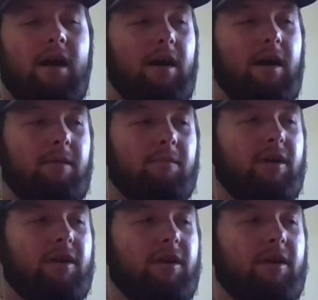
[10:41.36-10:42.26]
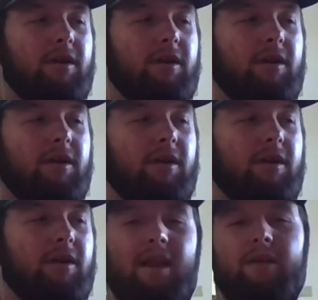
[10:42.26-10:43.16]
Um, but no, most of
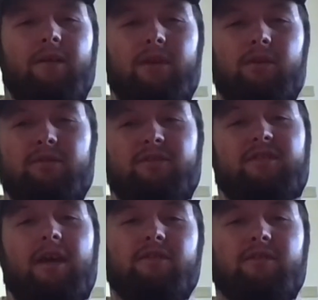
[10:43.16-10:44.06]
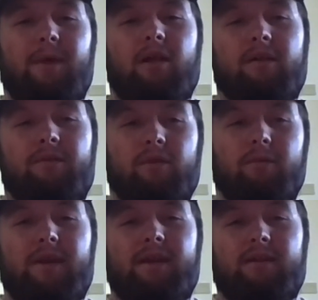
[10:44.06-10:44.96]
that, and then we do sell some elk for
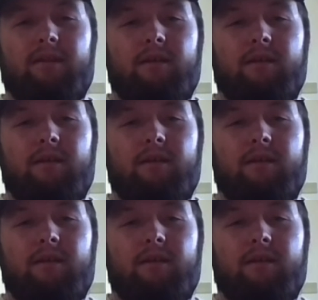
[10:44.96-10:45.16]
meat.